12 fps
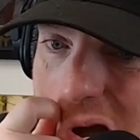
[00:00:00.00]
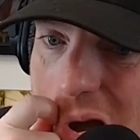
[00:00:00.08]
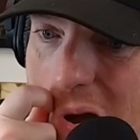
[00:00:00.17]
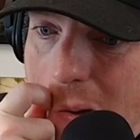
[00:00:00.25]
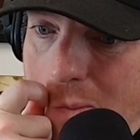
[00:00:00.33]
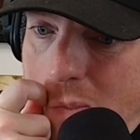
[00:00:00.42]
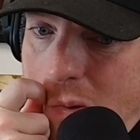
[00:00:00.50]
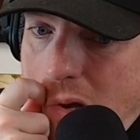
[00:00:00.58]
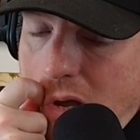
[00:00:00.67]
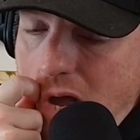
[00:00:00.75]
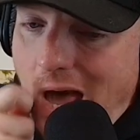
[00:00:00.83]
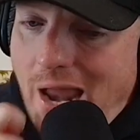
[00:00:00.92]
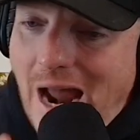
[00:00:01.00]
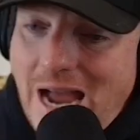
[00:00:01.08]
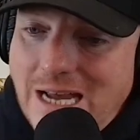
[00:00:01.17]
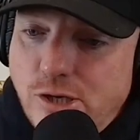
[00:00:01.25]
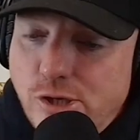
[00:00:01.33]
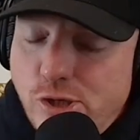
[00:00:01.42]
Um, no. And
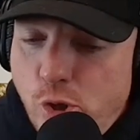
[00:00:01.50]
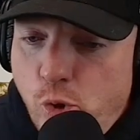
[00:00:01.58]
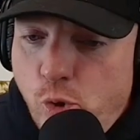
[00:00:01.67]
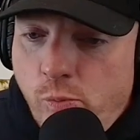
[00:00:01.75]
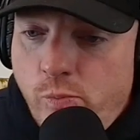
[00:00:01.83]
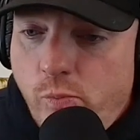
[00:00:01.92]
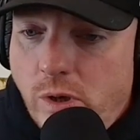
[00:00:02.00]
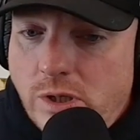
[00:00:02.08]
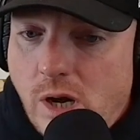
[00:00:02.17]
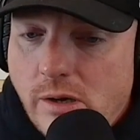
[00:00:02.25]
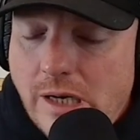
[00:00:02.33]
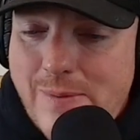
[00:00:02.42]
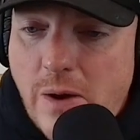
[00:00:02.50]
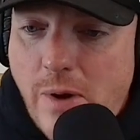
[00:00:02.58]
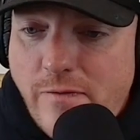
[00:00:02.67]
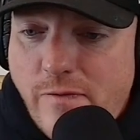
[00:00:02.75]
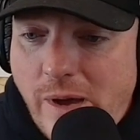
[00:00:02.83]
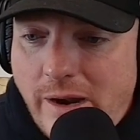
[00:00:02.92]
I assume when talking to my
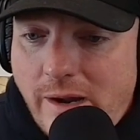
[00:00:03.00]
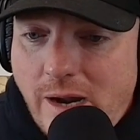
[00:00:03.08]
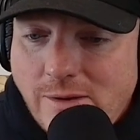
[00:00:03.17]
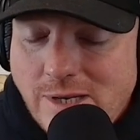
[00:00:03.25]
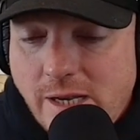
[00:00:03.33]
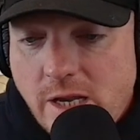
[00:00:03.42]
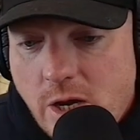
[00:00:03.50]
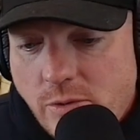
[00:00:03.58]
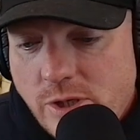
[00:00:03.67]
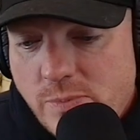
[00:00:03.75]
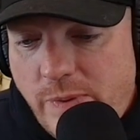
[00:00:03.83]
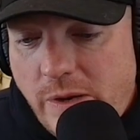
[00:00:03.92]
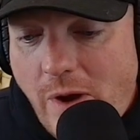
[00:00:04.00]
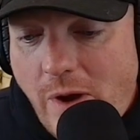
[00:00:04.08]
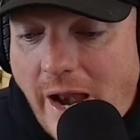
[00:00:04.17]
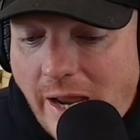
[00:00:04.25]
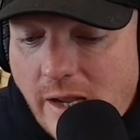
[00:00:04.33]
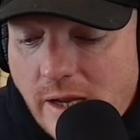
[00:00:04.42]
wife about it, I was like, you know, just be
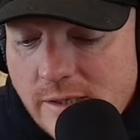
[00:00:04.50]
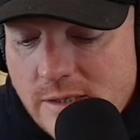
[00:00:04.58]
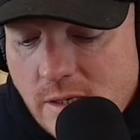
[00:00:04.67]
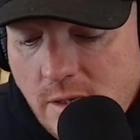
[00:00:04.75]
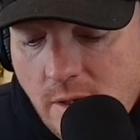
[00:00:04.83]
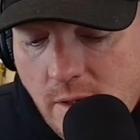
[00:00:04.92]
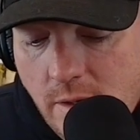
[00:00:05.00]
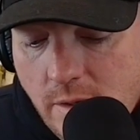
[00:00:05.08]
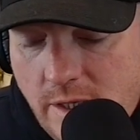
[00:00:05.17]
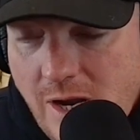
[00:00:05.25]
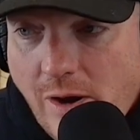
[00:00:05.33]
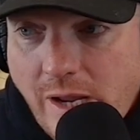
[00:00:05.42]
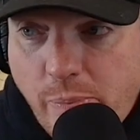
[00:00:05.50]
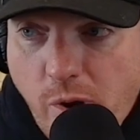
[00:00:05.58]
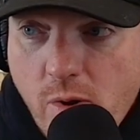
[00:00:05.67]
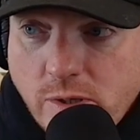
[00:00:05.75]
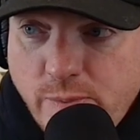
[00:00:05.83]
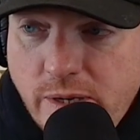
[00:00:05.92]
ready because T R D
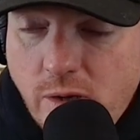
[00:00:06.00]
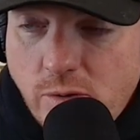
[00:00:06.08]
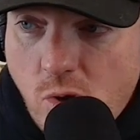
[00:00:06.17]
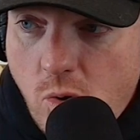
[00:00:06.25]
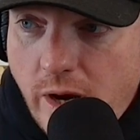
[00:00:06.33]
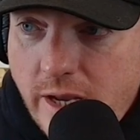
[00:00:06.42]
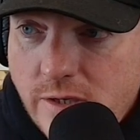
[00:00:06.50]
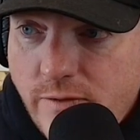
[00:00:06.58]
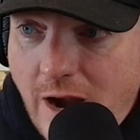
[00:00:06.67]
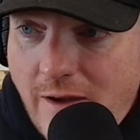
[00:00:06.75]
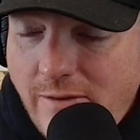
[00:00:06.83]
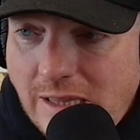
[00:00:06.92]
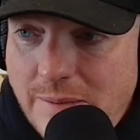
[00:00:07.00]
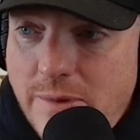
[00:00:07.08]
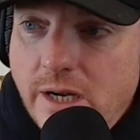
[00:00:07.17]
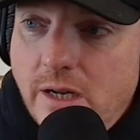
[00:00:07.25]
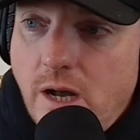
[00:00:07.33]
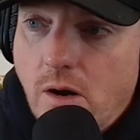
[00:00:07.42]
Pro has been notorious for having
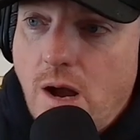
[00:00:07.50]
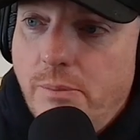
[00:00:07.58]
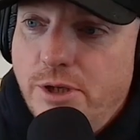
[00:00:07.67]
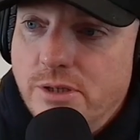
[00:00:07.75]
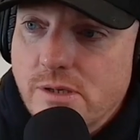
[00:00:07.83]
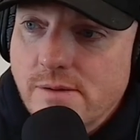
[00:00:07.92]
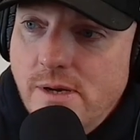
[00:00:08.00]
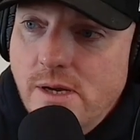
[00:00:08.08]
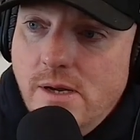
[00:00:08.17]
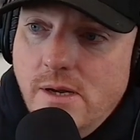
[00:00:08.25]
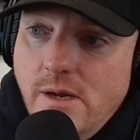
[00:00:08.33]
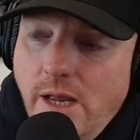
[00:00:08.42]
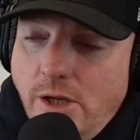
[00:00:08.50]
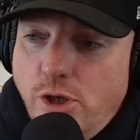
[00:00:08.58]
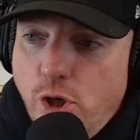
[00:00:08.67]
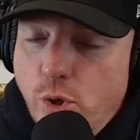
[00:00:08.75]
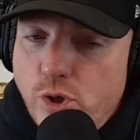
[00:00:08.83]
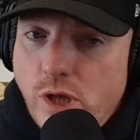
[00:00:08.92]
limited color options.
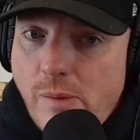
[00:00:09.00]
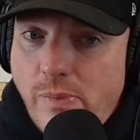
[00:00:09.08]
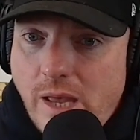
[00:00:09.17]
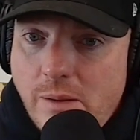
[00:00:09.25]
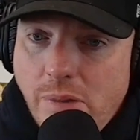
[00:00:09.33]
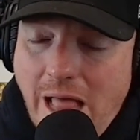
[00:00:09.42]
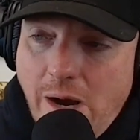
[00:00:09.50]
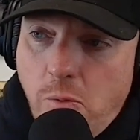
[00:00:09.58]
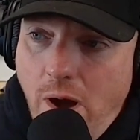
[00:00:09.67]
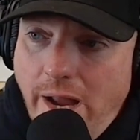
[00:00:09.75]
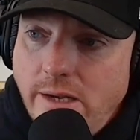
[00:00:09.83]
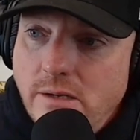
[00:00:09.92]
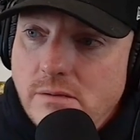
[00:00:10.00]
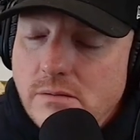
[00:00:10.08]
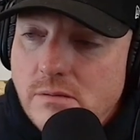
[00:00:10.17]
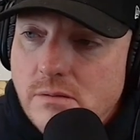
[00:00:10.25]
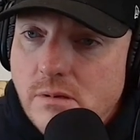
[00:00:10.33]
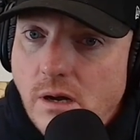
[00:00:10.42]
It's usually been black, white,
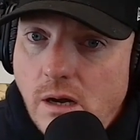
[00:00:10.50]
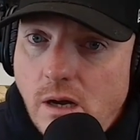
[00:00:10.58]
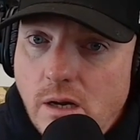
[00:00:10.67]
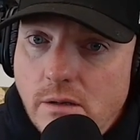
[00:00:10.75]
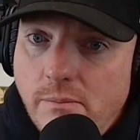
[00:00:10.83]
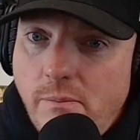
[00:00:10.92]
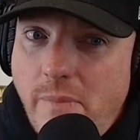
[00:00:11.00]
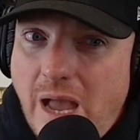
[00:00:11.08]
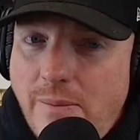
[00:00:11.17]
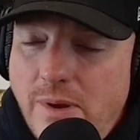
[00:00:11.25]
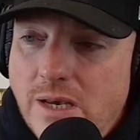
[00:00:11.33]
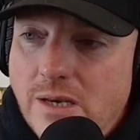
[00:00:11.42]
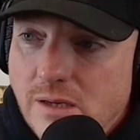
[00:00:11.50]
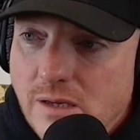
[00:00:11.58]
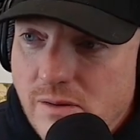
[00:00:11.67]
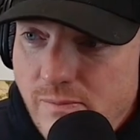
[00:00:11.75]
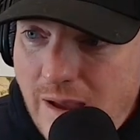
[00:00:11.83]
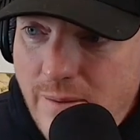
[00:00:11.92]
uh, maybe a
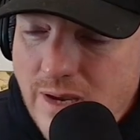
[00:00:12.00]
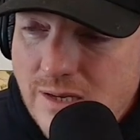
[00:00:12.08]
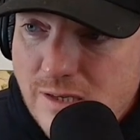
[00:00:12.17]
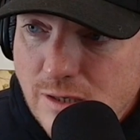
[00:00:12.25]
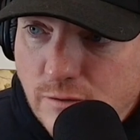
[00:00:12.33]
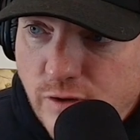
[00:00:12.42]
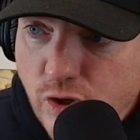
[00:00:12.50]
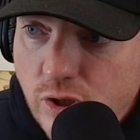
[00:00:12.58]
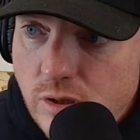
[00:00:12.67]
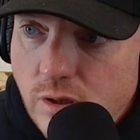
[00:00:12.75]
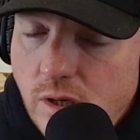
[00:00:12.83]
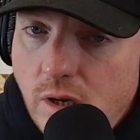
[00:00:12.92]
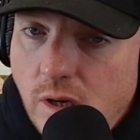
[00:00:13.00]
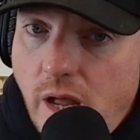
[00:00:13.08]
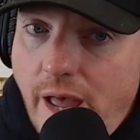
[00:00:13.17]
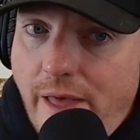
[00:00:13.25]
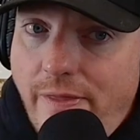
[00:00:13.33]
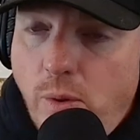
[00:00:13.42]
maybe a silver,
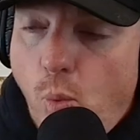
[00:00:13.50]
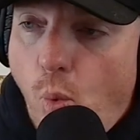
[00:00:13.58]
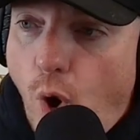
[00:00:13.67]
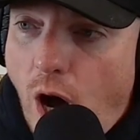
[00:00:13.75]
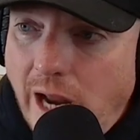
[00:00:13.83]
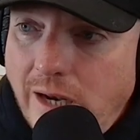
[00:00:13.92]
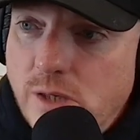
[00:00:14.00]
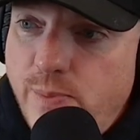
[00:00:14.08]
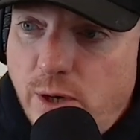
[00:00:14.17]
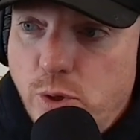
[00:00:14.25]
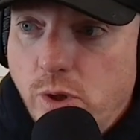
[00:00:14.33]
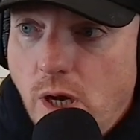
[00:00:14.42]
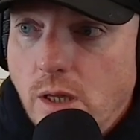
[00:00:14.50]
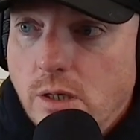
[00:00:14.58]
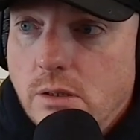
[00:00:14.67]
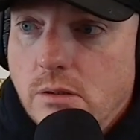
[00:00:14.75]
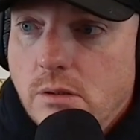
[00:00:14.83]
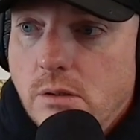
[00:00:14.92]
and then one special
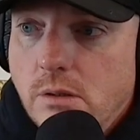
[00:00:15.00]
color.